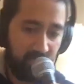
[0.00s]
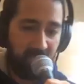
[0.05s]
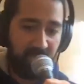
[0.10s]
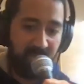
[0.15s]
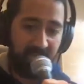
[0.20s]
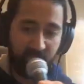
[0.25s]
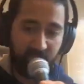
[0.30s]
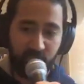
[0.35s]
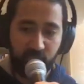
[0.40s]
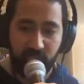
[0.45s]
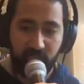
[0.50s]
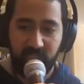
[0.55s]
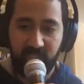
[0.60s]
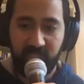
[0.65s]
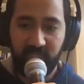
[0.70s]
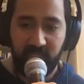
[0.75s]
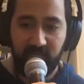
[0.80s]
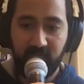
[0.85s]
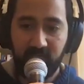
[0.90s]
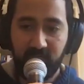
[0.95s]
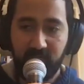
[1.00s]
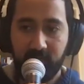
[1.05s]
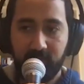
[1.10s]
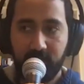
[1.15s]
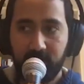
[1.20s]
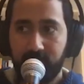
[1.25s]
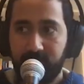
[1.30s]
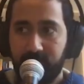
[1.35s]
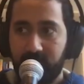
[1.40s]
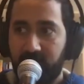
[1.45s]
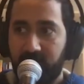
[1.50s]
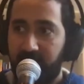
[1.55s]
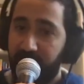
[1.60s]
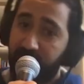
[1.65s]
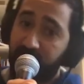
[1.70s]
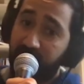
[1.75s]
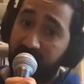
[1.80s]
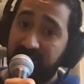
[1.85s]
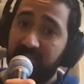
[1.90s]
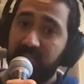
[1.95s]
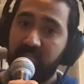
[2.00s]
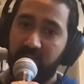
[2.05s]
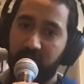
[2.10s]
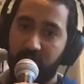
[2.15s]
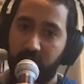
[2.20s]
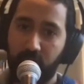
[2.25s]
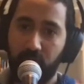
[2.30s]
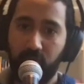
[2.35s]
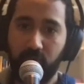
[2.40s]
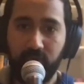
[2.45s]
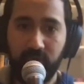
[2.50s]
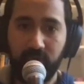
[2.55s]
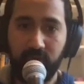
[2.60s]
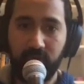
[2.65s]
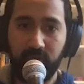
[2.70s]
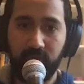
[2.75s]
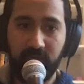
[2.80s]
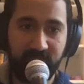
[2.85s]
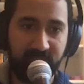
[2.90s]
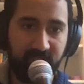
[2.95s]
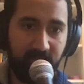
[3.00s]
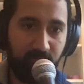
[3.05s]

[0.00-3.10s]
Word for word: actually affecting you. Um, like,